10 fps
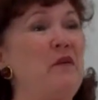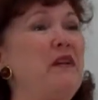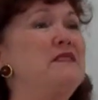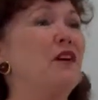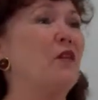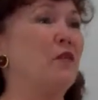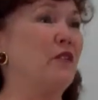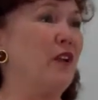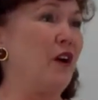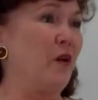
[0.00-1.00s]
We
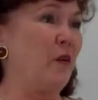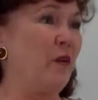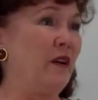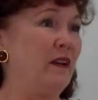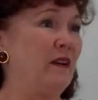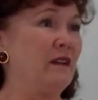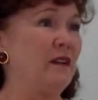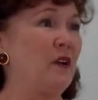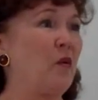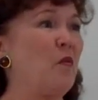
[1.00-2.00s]
don't know
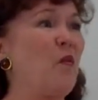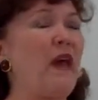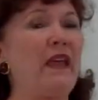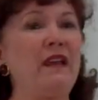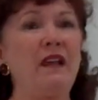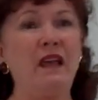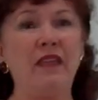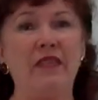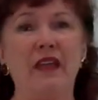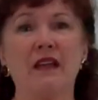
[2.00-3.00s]
when
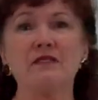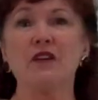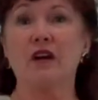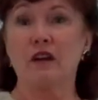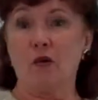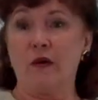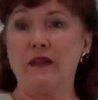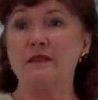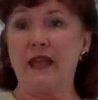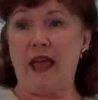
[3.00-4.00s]
things are
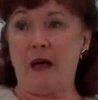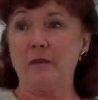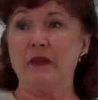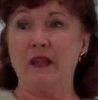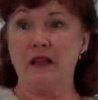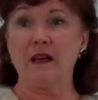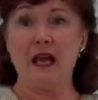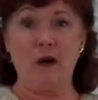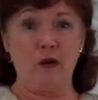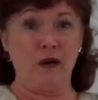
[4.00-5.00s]
going to happen in
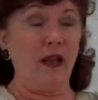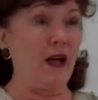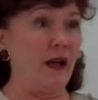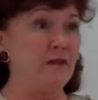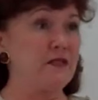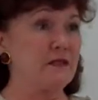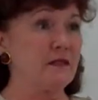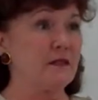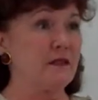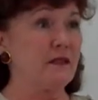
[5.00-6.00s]
our
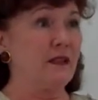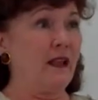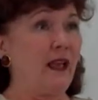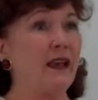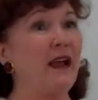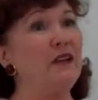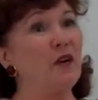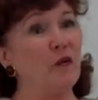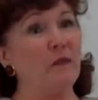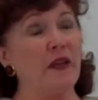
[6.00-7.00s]
lives. And I
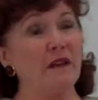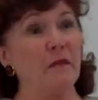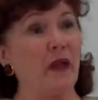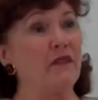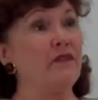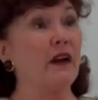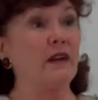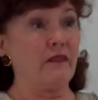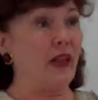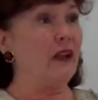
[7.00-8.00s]
don't mean to make
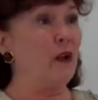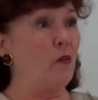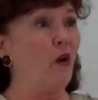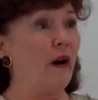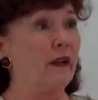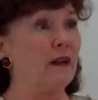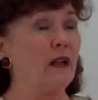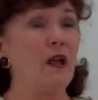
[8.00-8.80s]
fun of anyone,